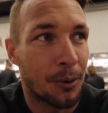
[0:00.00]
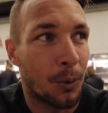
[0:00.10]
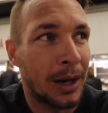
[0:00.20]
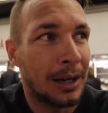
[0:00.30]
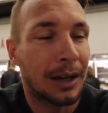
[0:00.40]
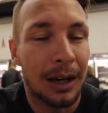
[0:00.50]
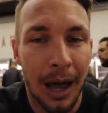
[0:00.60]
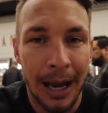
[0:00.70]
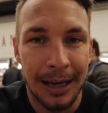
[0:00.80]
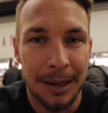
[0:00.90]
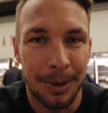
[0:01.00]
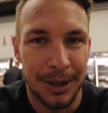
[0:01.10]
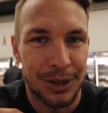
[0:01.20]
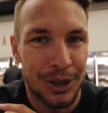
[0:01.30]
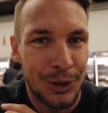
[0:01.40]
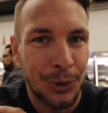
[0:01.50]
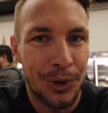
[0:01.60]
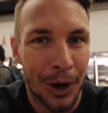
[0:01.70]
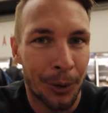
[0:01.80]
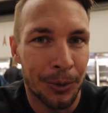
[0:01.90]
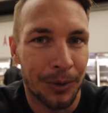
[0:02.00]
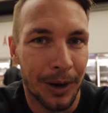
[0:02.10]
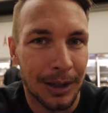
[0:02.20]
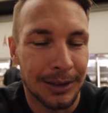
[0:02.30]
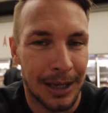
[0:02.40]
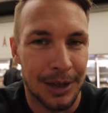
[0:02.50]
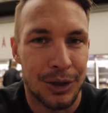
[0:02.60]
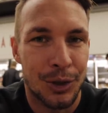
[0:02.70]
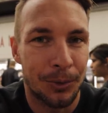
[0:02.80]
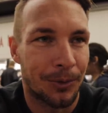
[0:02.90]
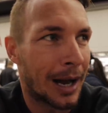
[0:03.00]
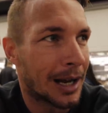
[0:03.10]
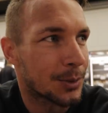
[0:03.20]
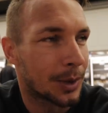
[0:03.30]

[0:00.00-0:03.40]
We like it, but it's just too cold for us and it's too vast.